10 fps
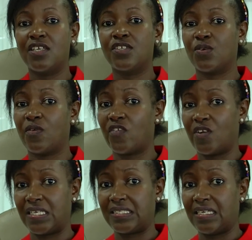So we're very
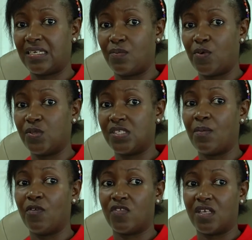excited about some
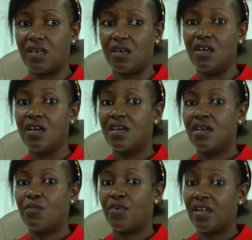of the
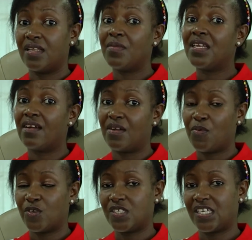preliminary
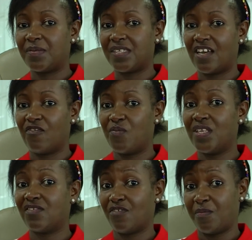prototypes that have been
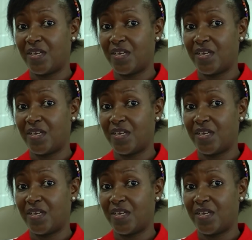developed